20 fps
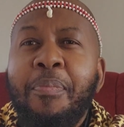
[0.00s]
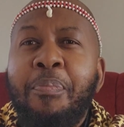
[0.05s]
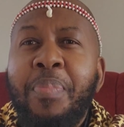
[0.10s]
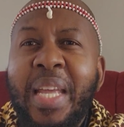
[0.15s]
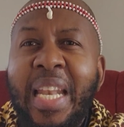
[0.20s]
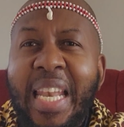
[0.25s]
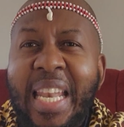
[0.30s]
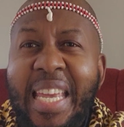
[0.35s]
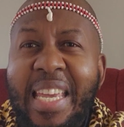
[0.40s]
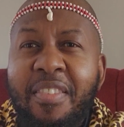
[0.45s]

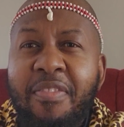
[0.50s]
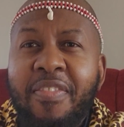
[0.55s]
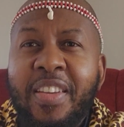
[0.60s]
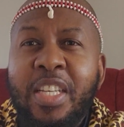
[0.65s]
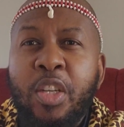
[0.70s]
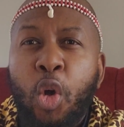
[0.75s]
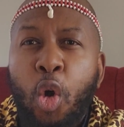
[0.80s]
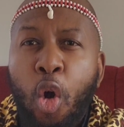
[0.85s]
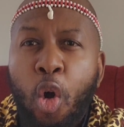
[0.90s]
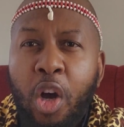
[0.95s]
believe
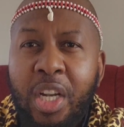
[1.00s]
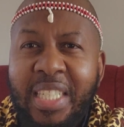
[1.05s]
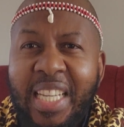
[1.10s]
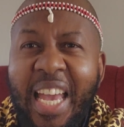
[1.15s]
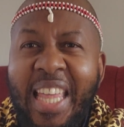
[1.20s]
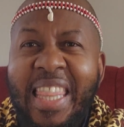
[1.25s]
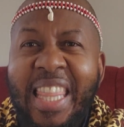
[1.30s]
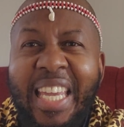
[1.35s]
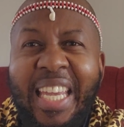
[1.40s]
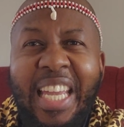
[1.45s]
in God
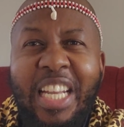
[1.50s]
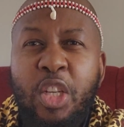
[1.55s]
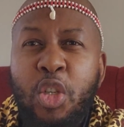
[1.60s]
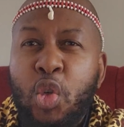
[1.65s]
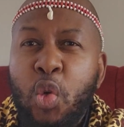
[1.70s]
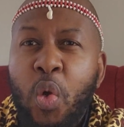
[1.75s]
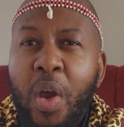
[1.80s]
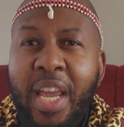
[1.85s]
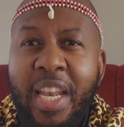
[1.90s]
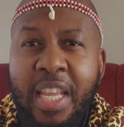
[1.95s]
and they can
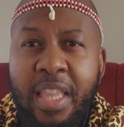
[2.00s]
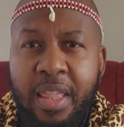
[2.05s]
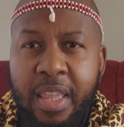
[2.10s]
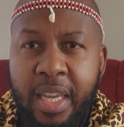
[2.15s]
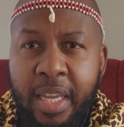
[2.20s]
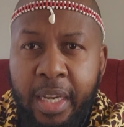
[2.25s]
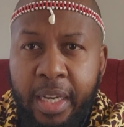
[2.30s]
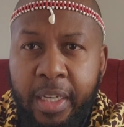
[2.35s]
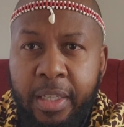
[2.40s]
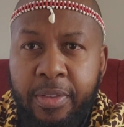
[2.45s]
do
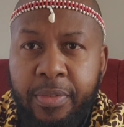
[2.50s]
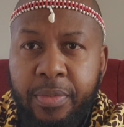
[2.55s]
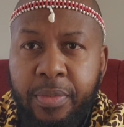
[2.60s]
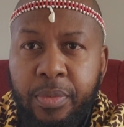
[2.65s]
anything